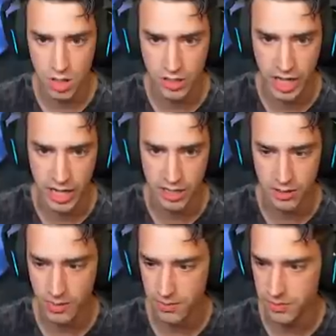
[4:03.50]
Okay.
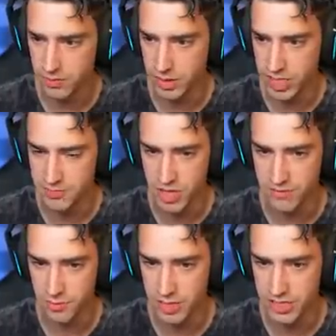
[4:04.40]
Will it keep track
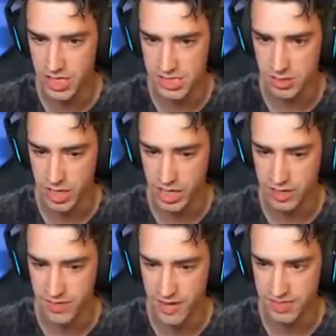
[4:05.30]
for me? It does. Okay, I don't
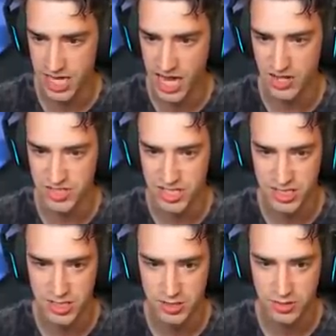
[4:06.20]
even have to count.
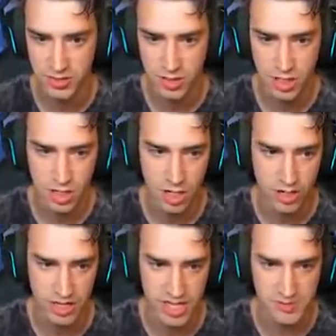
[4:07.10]

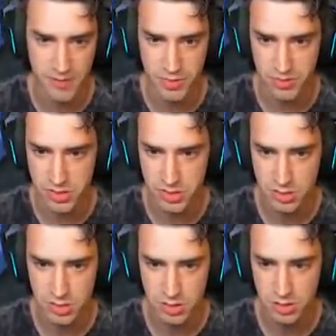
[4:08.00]
Okay, that's my boost.
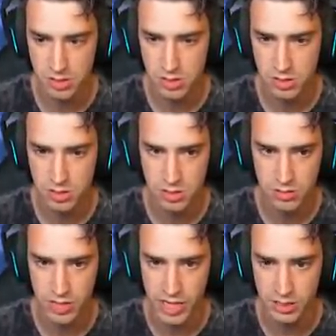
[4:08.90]

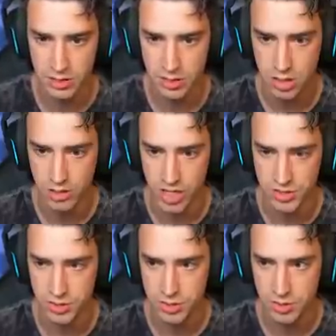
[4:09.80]
Right? Oh
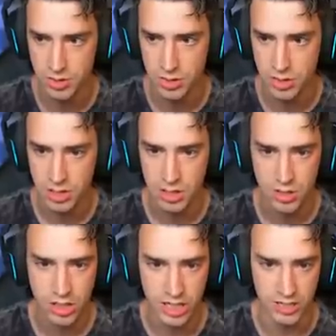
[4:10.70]
gosh.
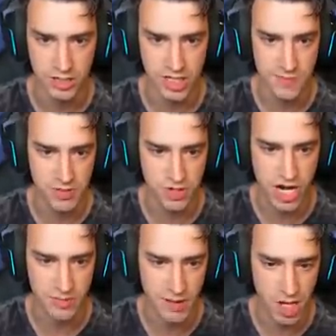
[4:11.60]
Keeping
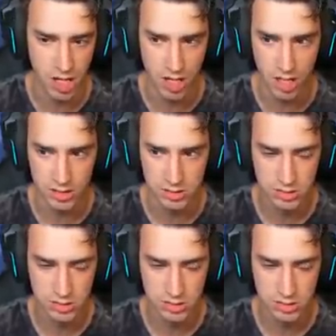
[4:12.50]
track of my ball.